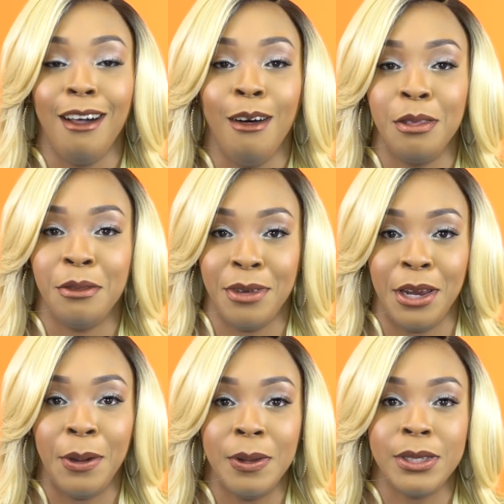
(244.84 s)
all the
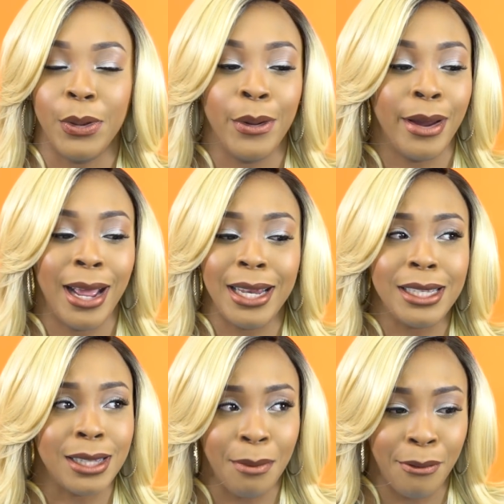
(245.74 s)
videos or at
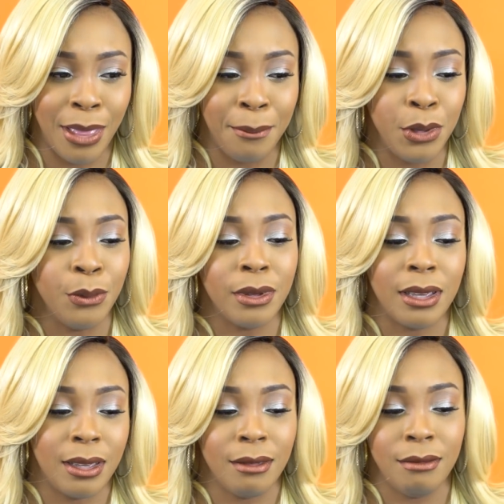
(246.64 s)
least some of them, you
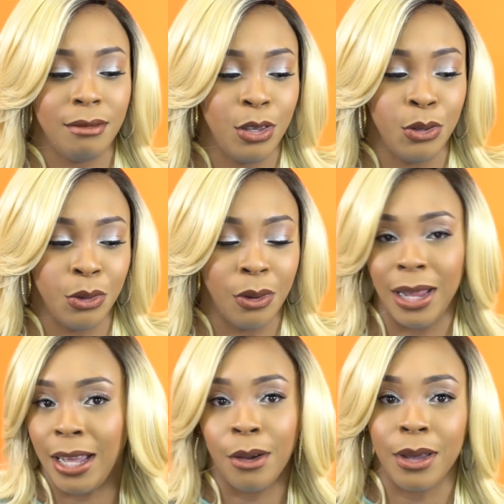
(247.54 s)
you know
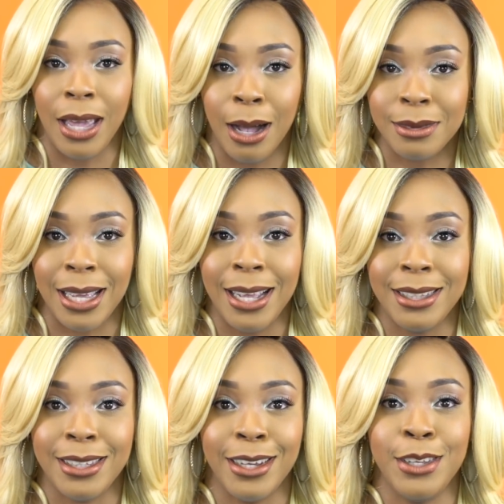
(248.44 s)
like okay how to
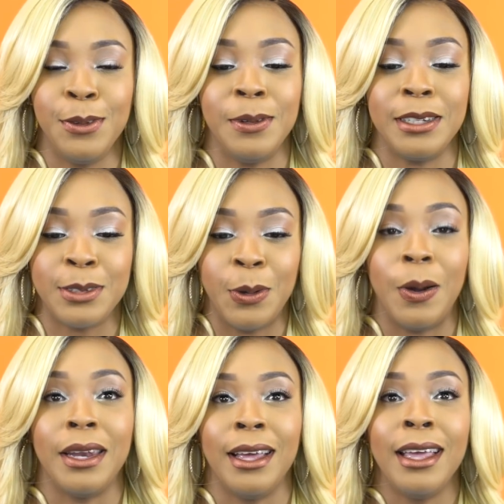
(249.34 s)
enter you don't just go
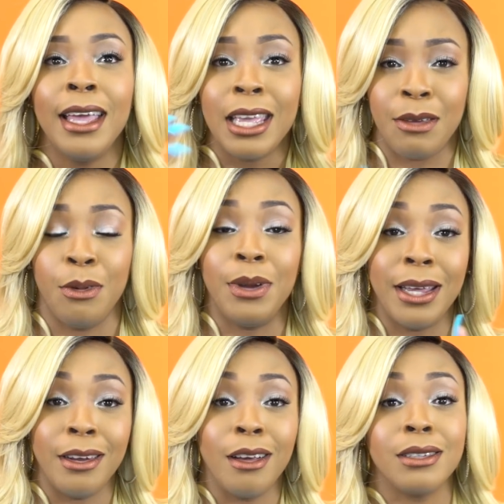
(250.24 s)
on a
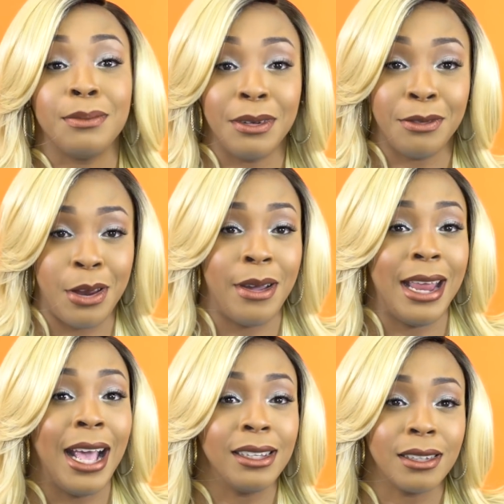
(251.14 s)
giveaway announcement video
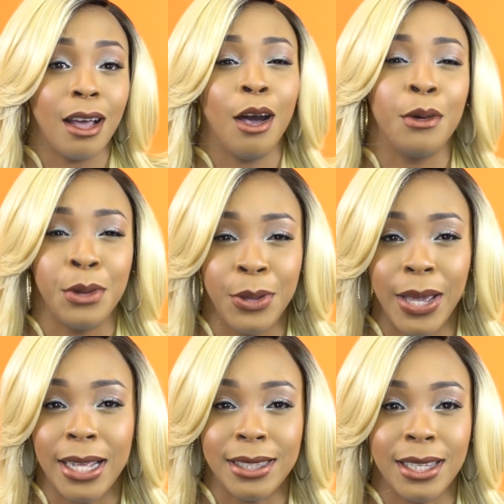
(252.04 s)
and ask how do you
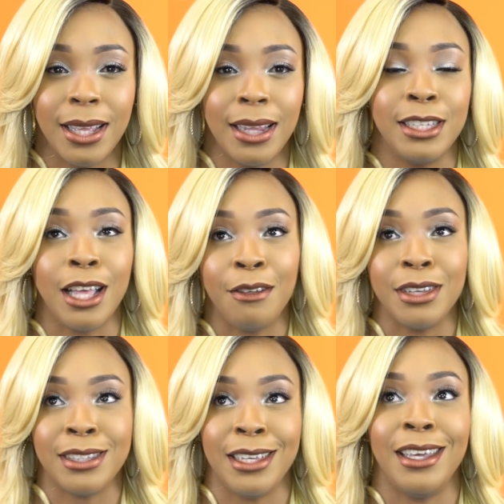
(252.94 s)
enter it's
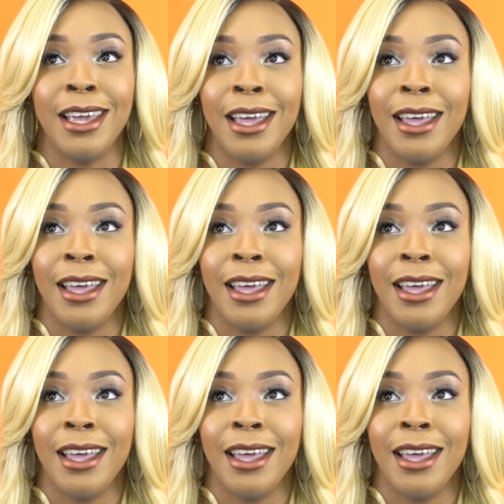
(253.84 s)
obviously